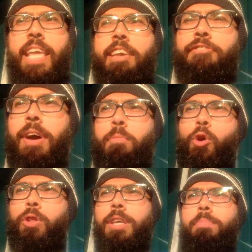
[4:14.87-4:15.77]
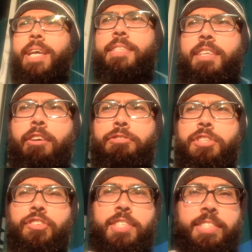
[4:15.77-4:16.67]
if I'm holding myself
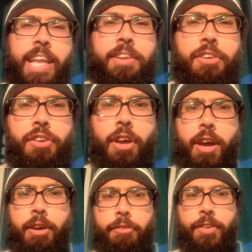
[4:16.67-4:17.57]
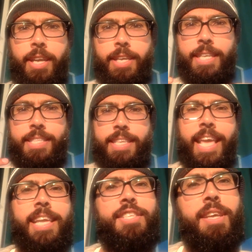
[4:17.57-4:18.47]
to the standard of
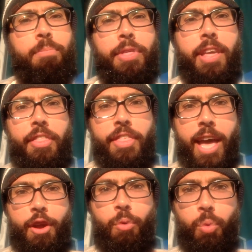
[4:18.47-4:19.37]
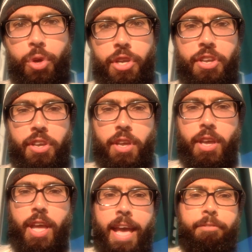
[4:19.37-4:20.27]
saying something that would
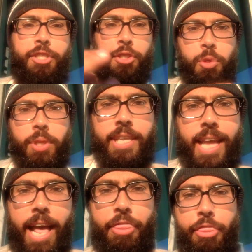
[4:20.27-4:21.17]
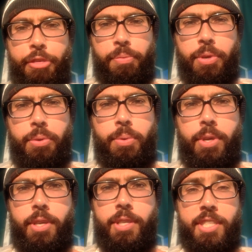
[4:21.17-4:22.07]
have truly gotten through
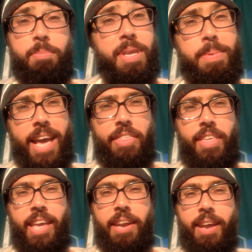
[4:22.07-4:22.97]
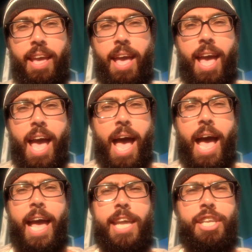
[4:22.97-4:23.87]
to me back then,
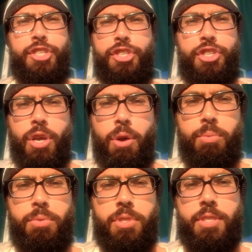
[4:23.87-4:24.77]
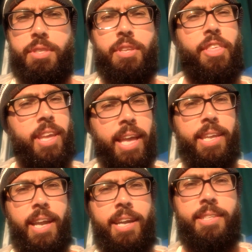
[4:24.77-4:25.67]
I don't think I
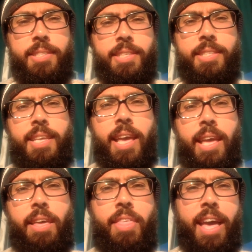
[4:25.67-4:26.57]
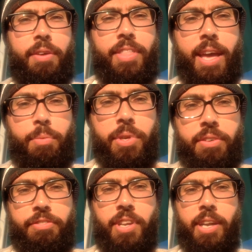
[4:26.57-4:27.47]
can honestly say that that would
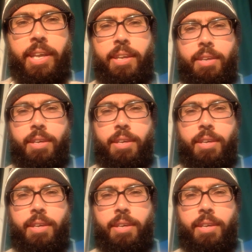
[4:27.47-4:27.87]
have done it.